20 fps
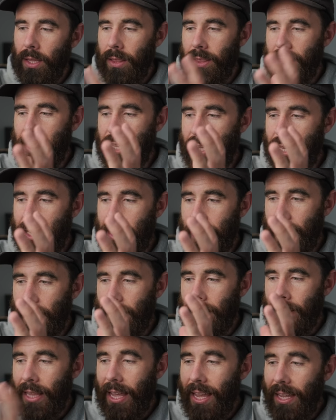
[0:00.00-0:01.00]
The
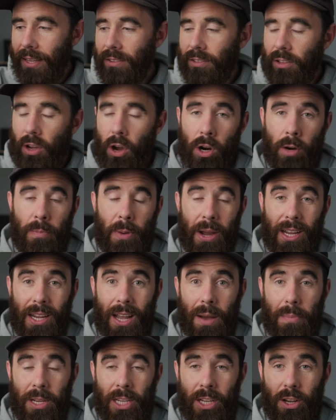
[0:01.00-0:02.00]
legs are by a
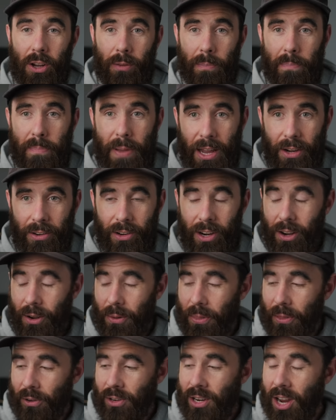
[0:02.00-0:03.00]
company called
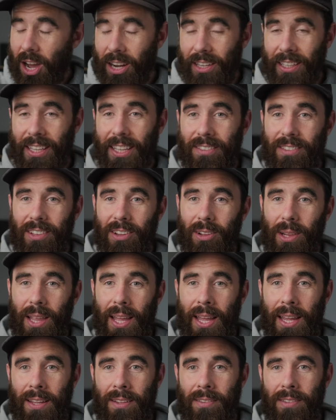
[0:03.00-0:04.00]
Benro. They're not Gitzo
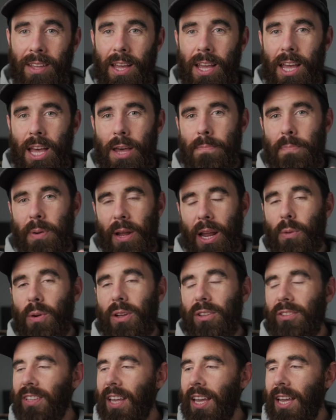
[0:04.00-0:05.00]
legs, but I
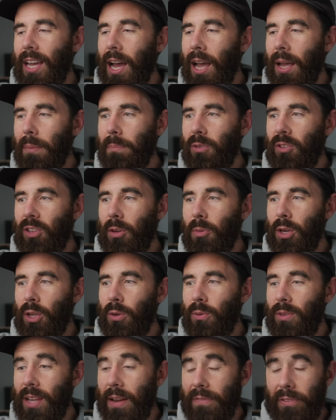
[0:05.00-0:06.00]
will say I'm someone
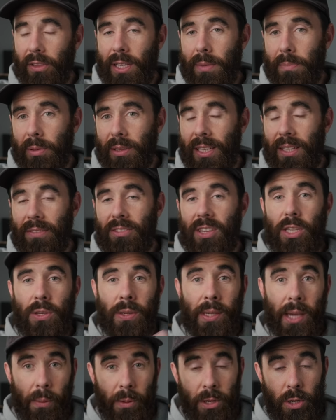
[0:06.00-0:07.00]
who definitely believes that you
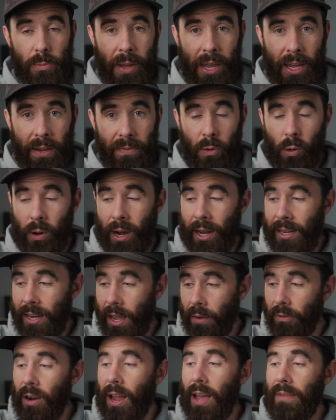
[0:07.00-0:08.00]
get what you pay for, and I
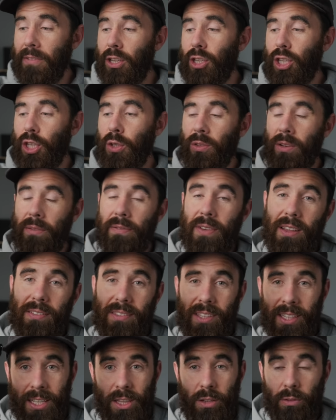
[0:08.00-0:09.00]
never have issues
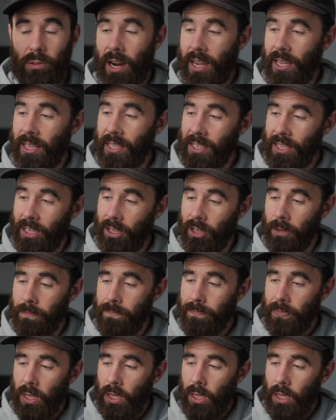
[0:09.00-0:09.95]
investing in the right gear.